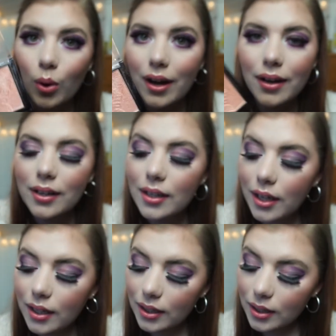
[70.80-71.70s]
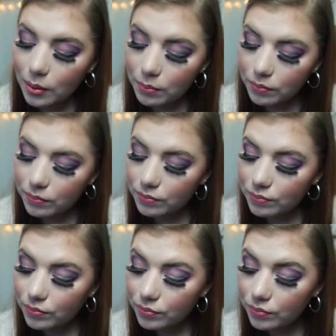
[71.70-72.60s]
why I am
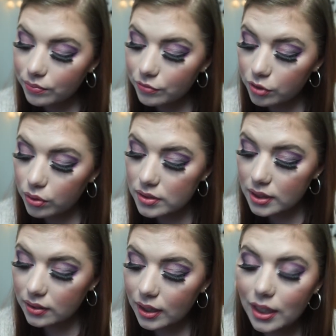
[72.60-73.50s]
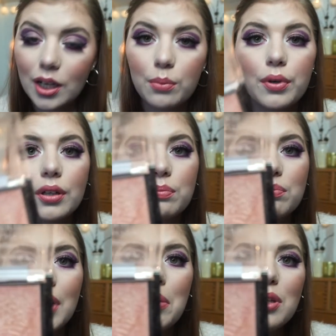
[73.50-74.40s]
focusing there, but
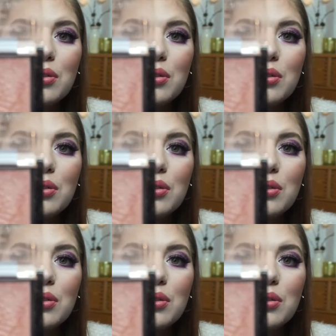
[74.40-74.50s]
maybe